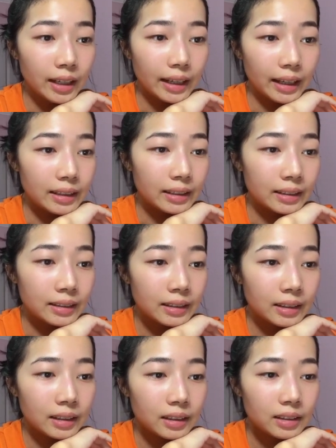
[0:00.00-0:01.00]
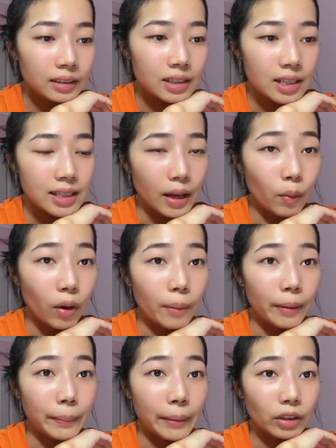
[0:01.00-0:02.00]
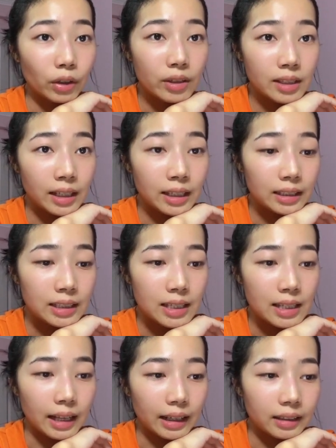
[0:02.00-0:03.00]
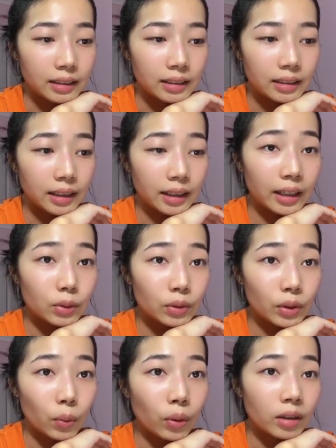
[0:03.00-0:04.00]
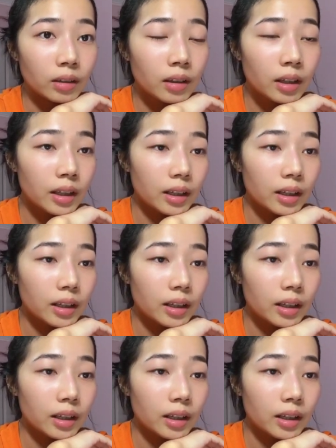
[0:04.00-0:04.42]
and just like what my mentor said, this is like a ticket to the world,